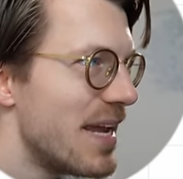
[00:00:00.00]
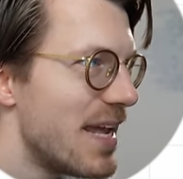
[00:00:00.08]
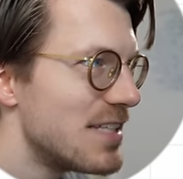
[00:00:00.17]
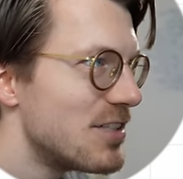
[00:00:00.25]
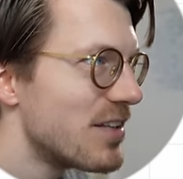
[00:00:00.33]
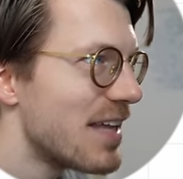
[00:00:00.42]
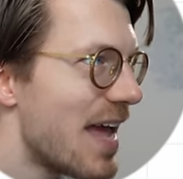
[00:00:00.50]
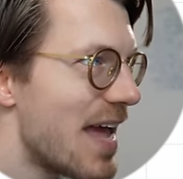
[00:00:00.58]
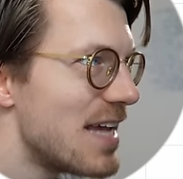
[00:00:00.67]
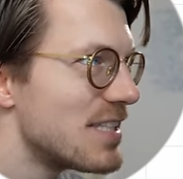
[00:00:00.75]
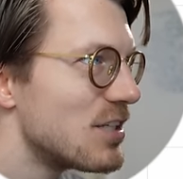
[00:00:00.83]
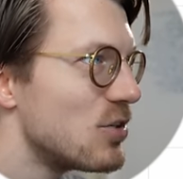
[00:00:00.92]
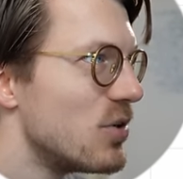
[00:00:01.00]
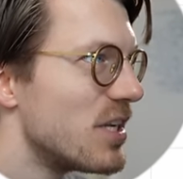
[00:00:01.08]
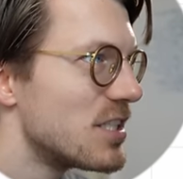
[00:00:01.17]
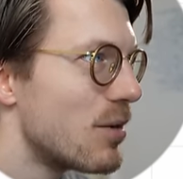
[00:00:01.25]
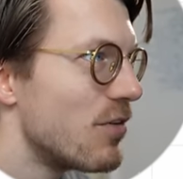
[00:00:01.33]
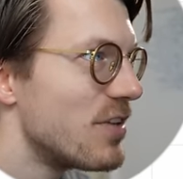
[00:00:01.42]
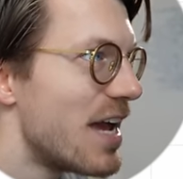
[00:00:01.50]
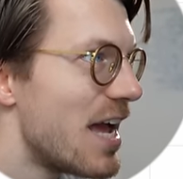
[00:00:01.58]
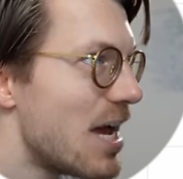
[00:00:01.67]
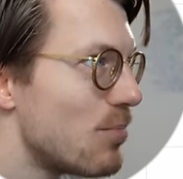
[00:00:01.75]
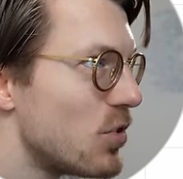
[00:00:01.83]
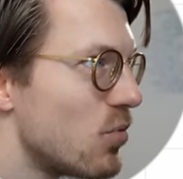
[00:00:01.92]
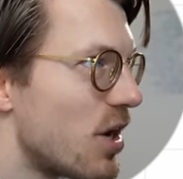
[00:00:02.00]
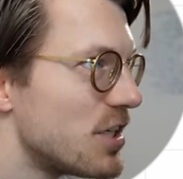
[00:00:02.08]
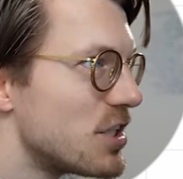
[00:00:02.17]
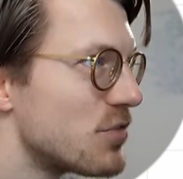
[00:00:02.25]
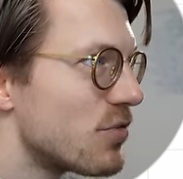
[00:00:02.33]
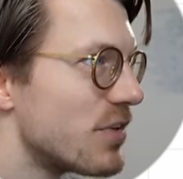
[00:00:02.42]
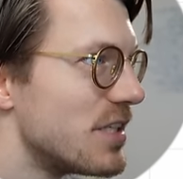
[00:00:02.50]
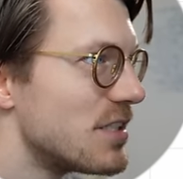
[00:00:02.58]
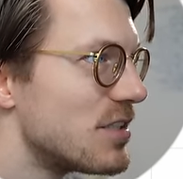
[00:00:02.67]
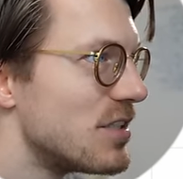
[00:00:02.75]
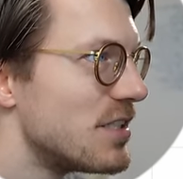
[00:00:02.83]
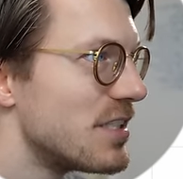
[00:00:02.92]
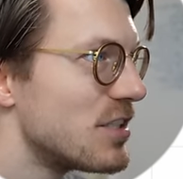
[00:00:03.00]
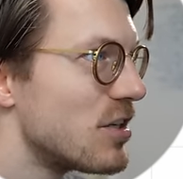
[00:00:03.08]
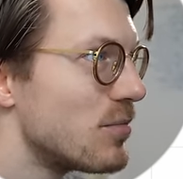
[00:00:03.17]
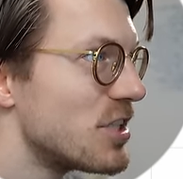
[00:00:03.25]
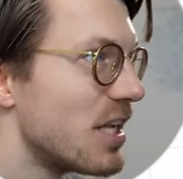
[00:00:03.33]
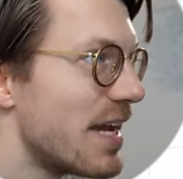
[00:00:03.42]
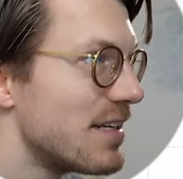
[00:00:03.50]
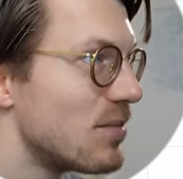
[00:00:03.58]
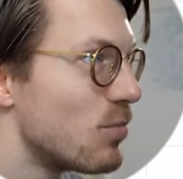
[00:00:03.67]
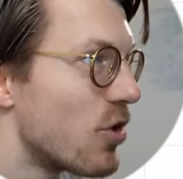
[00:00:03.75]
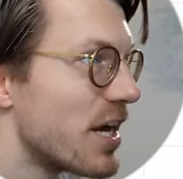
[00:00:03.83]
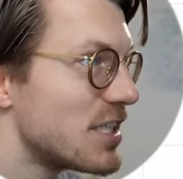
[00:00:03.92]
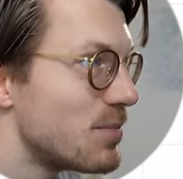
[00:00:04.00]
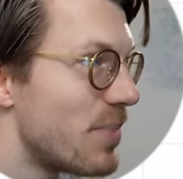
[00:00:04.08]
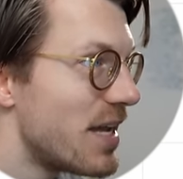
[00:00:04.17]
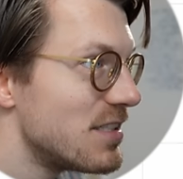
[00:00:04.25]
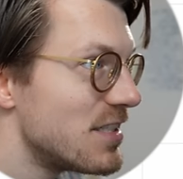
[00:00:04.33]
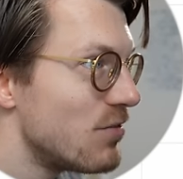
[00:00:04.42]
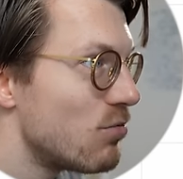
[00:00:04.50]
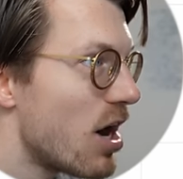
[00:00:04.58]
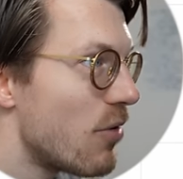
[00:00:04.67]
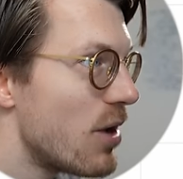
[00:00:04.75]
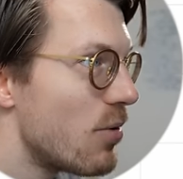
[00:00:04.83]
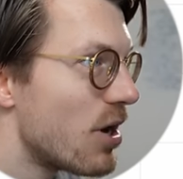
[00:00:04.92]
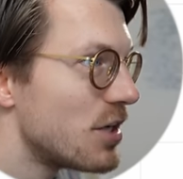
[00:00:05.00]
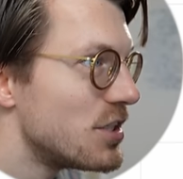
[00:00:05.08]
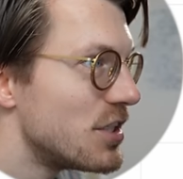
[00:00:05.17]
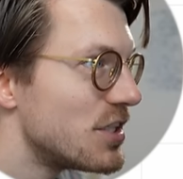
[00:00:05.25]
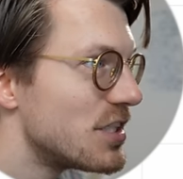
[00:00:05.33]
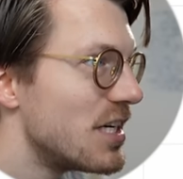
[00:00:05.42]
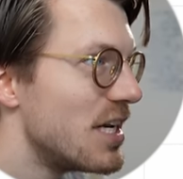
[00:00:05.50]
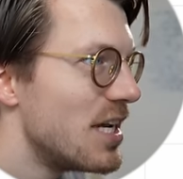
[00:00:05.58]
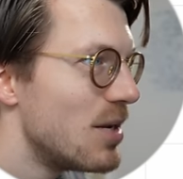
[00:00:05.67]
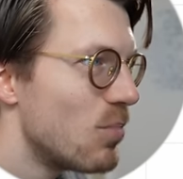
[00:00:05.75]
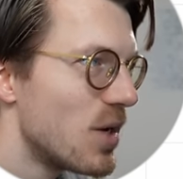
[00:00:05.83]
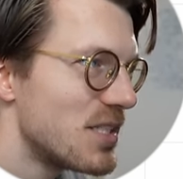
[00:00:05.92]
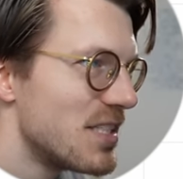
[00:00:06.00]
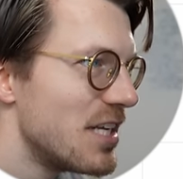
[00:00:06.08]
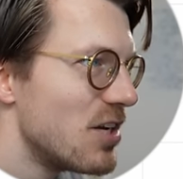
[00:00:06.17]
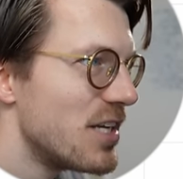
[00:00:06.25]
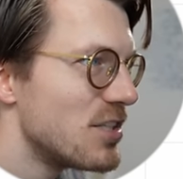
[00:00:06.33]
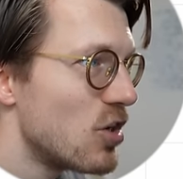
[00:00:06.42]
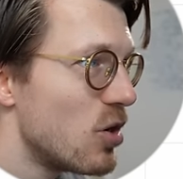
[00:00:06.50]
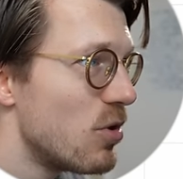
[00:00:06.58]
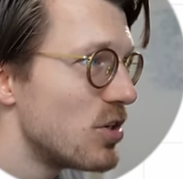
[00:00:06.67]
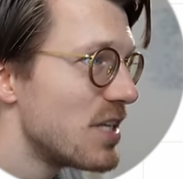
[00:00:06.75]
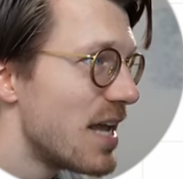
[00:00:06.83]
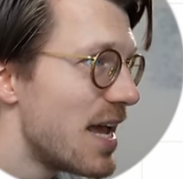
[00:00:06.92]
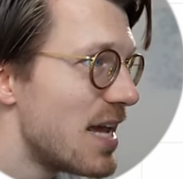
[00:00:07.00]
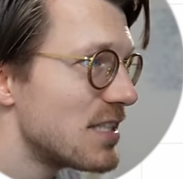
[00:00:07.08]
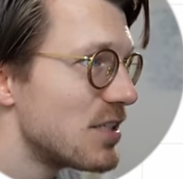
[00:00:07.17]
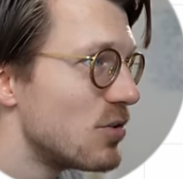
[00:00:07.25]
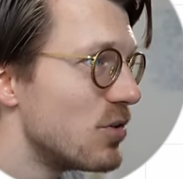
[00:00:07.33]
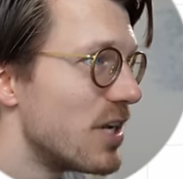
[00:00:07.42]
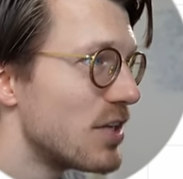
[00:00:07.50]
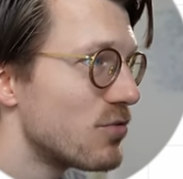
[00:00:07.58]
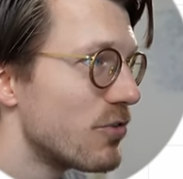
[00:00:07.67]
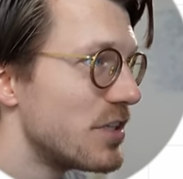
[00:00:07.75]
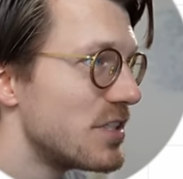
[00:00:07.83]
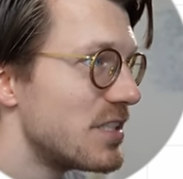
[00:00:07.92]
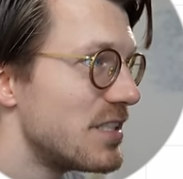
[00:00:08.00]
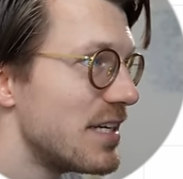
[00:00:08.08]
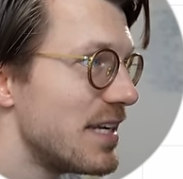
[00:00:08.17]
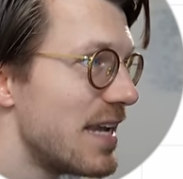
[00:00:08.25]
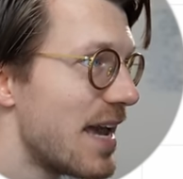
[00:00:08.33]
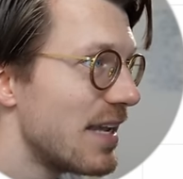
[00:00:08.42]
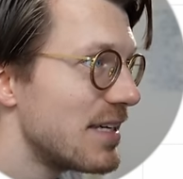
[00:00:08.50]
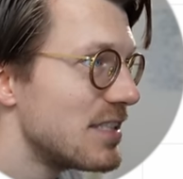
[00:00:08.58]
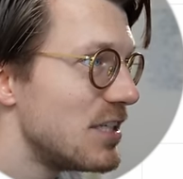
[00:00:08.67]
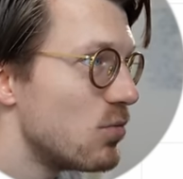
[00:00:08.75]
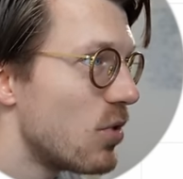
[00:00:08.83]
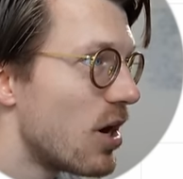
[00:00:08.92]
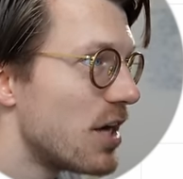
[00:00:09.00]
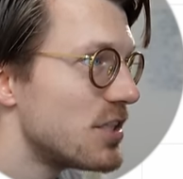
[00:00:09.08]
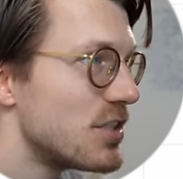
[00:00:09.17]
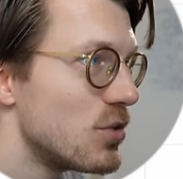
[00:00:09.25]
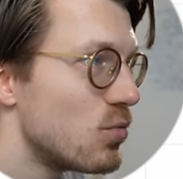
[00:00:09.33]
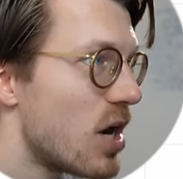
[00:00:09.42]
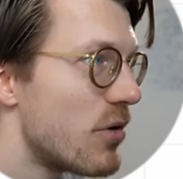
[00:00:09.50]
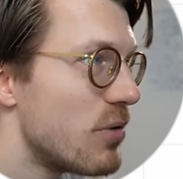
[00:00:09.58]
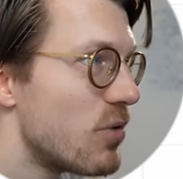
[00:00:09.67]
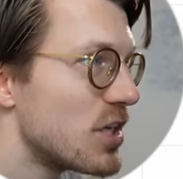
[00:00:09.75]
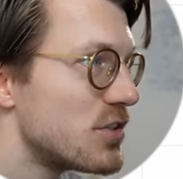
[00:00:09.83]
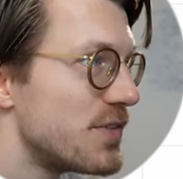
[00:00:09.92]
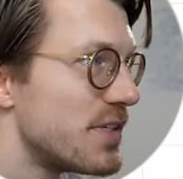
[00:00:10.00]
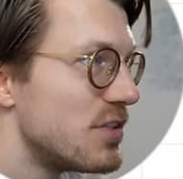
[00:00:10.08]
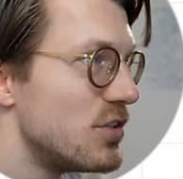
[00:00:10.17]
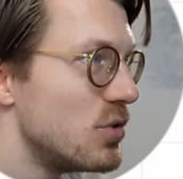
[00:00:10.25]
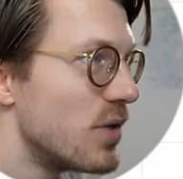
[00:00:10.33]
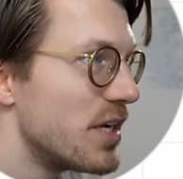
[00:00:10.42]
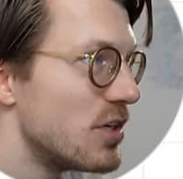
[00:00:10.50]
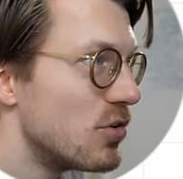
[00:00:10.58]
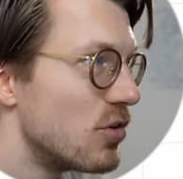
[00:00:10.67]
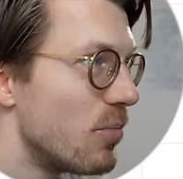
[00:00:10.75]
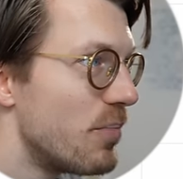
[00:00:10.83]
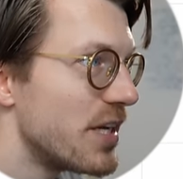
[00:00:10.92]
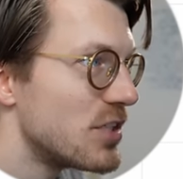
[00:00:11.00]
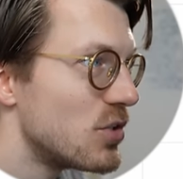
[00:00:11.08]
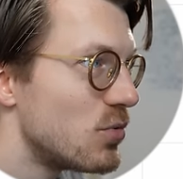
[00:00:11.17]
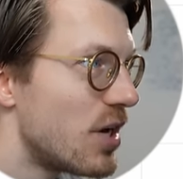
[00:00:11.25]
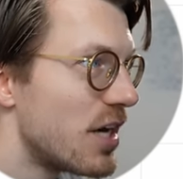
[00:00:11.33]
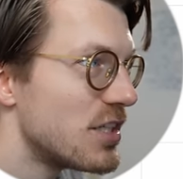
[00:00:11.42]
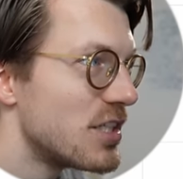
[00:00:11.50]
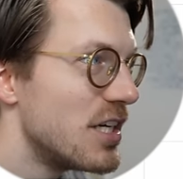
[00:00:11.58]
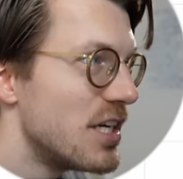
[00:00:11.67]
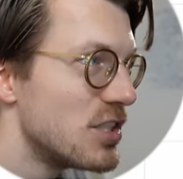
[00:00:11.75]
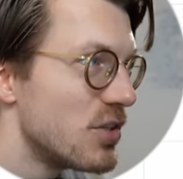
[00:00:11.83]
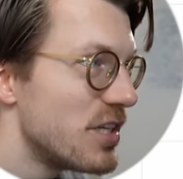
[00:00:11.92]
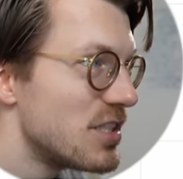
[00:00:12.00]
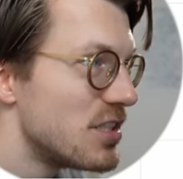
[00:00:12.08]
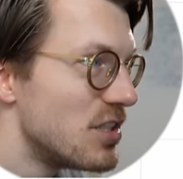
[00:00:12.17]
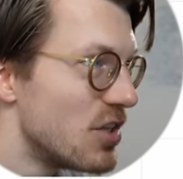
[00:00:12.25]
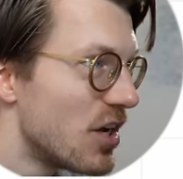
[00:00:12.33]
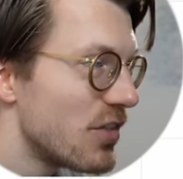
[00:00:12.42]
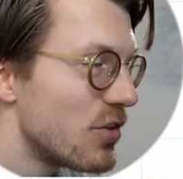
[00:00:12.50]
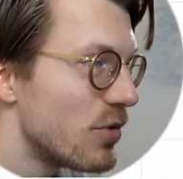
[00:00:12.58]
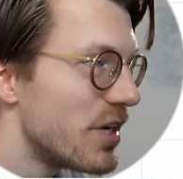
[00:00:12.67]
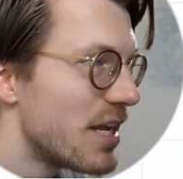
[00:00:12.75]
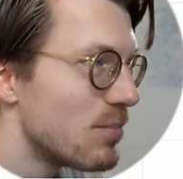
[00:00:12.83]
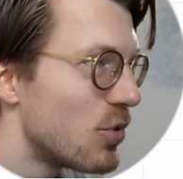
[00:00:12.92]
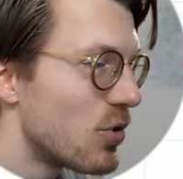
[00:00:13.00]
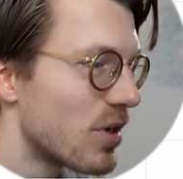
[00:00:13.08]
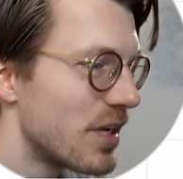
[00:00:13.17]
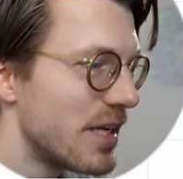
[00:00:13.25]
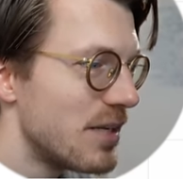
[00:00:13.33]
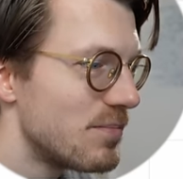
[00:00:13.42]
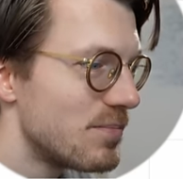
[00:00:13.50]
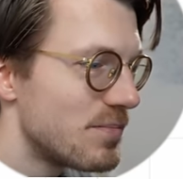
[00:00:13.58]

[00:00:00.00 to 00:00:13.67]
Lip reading: It's not as good as some of the Apple watches, for instance, and some selected more expensive Huawei watches, but still, it's almost as good as, for instance, the Galaxy Watch, the Huawei Watch Fit 2, and the Google Pixel Watch. So it's not doing that poorly.